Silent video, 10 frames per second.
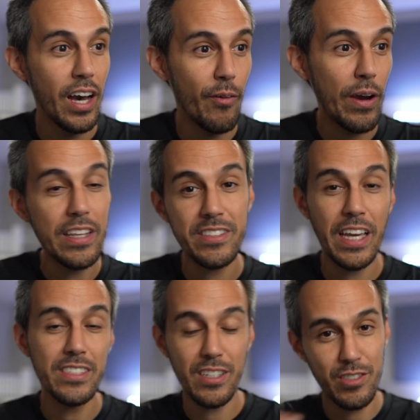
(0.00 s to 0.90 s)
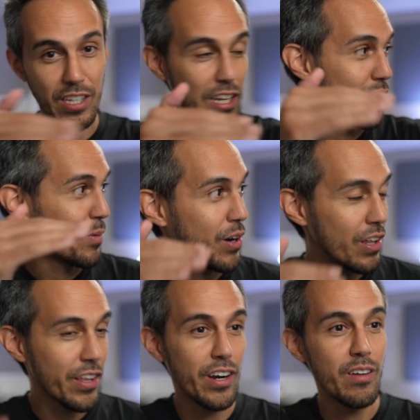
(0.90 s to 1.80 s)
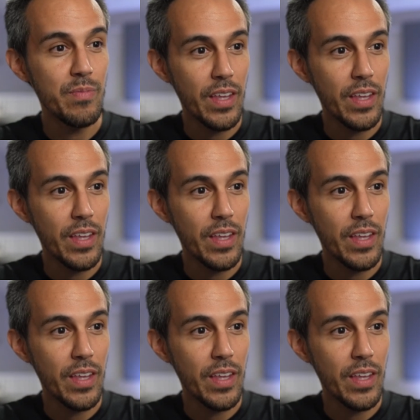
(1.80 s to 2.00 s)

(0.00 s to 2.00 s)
whitelist access to get a little bit earlier,